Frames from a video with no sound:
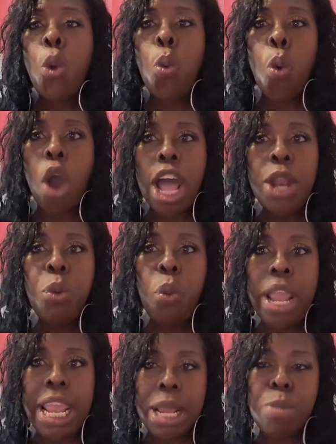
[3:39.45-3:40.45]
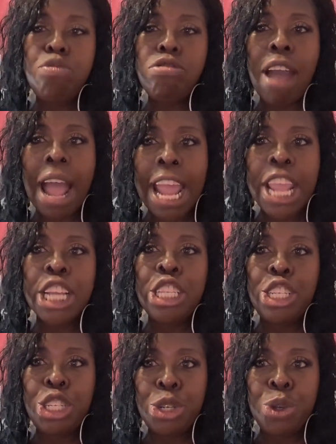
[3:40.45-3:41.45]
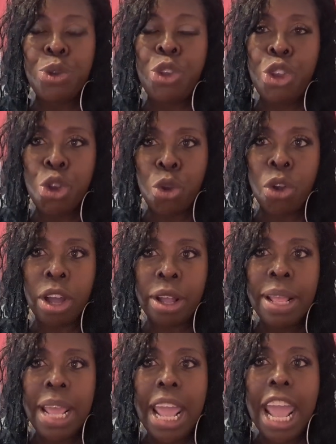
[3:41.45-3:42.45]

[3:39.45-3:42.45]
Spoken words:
1 week prior to your